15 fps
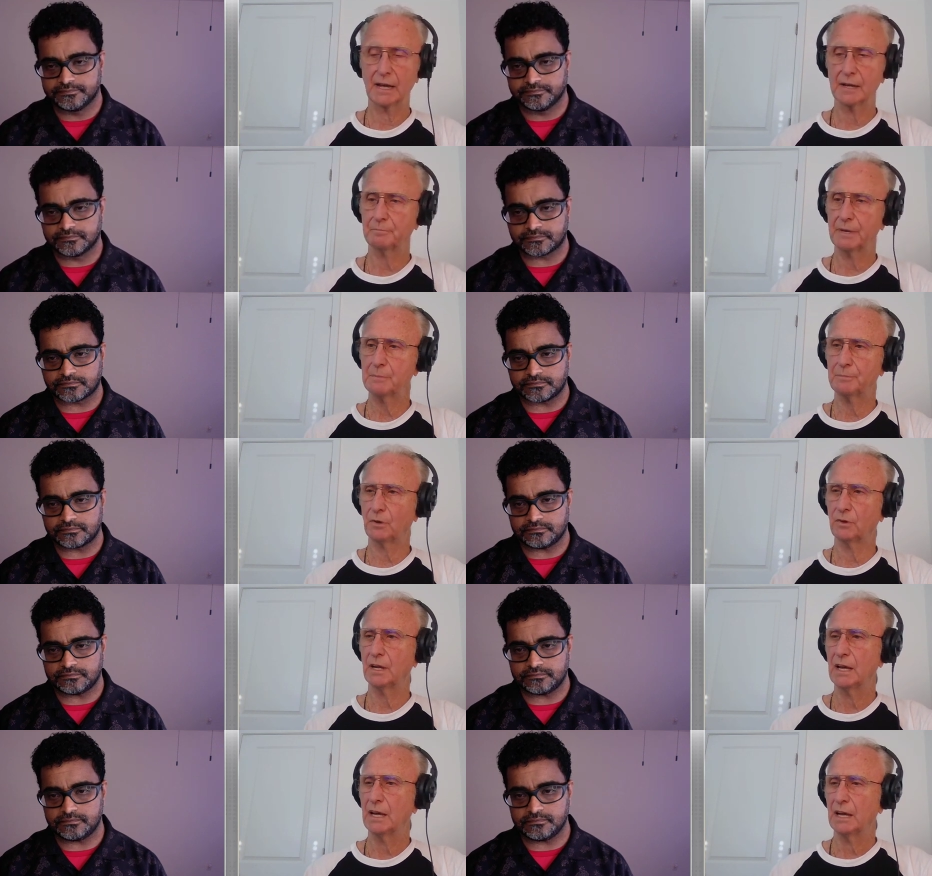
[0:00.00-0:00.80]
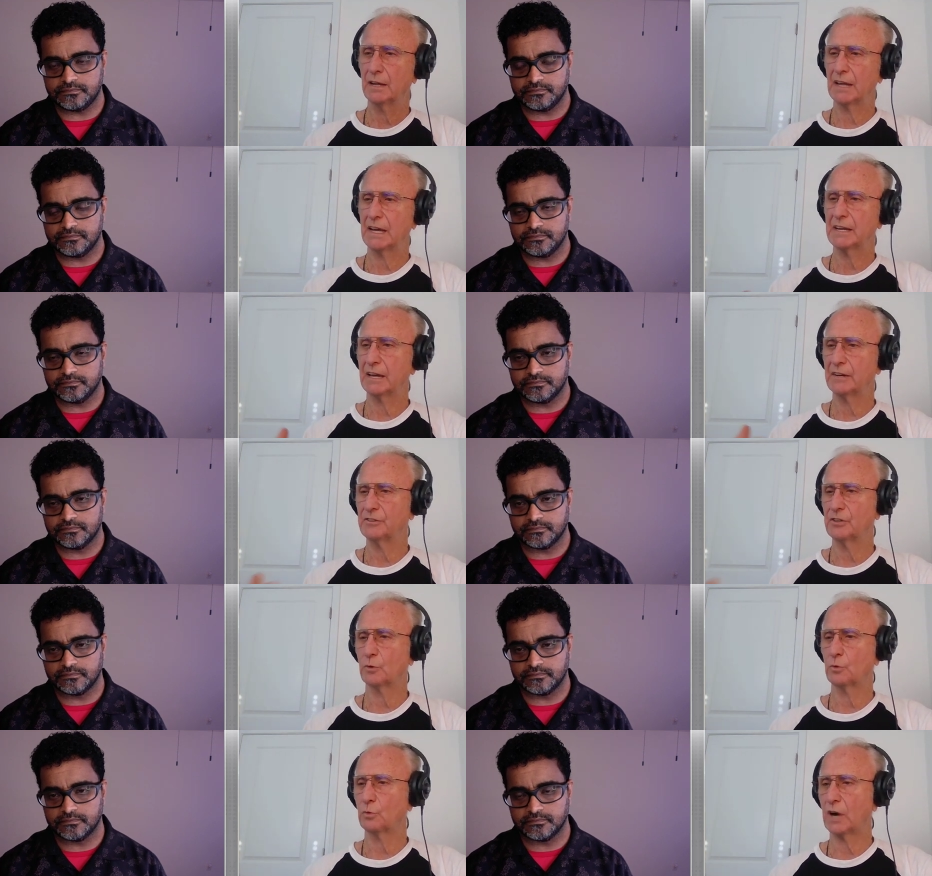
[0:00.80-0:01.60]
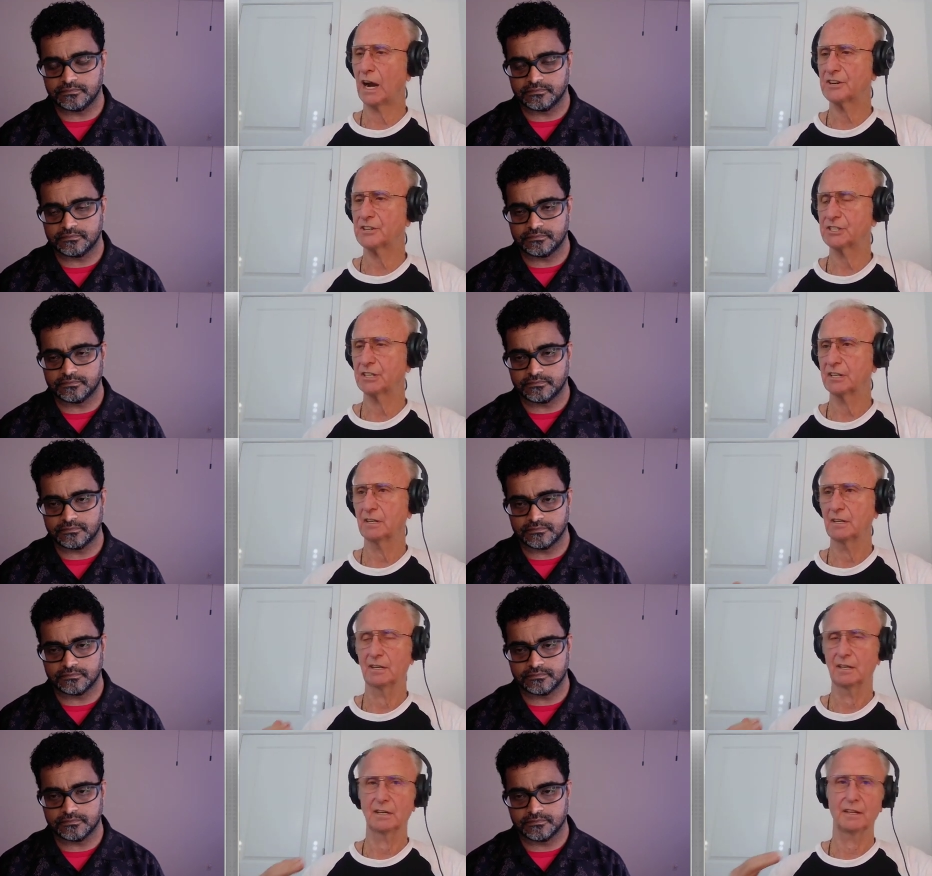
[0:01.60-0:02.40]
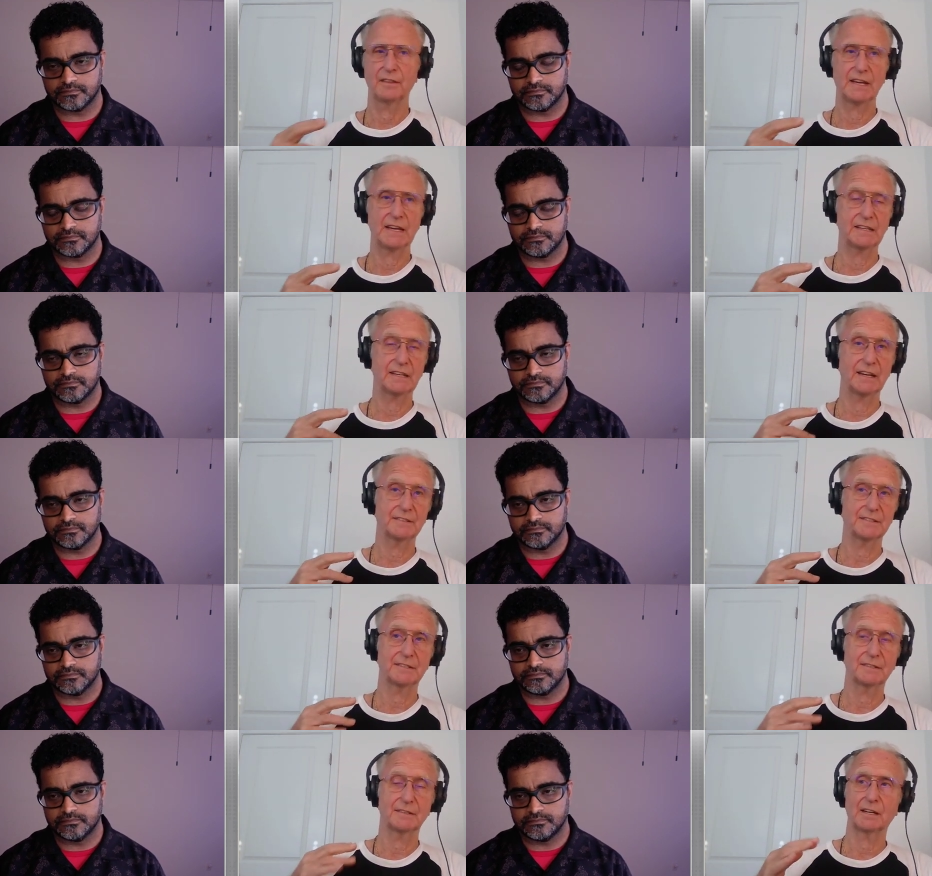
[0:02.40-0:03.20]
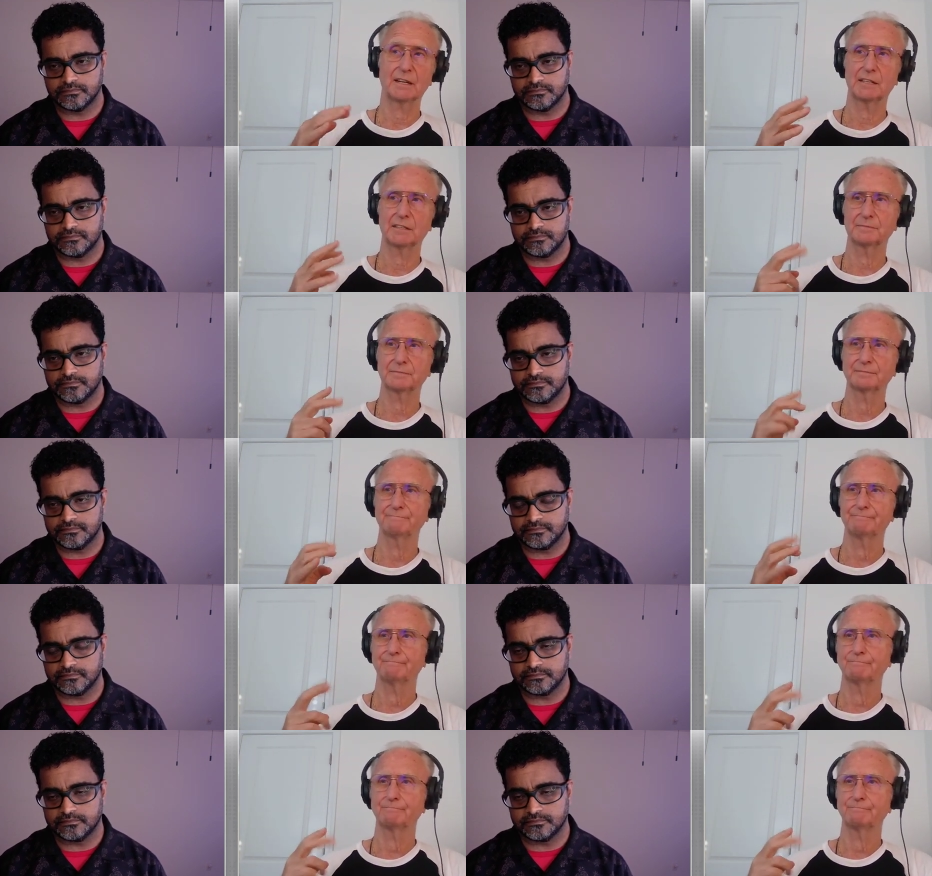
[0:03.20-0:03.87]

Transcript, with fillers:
Speaker 1: like people they get in a rush, they get um,